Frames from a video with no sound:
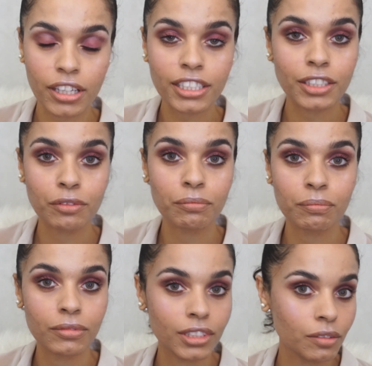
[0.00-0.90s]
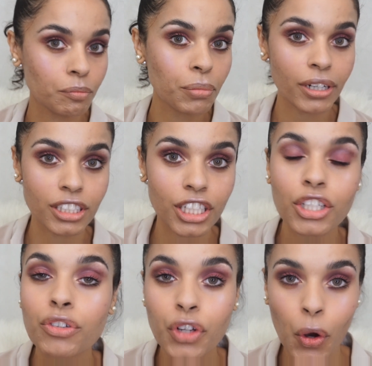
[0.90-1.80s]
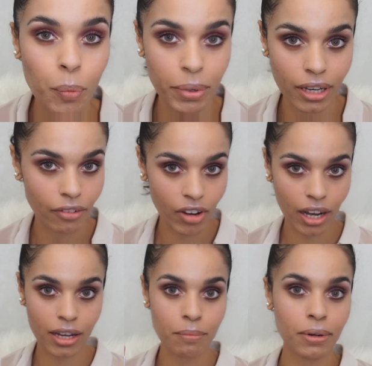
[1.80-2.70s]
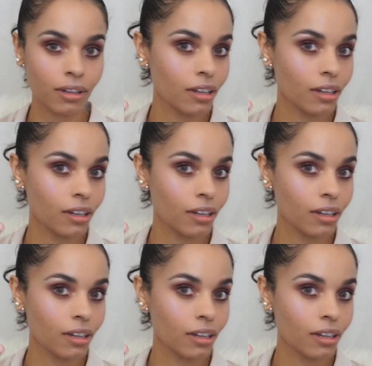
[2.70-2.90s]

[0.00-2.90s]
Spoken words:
this brings a Utopia vibe.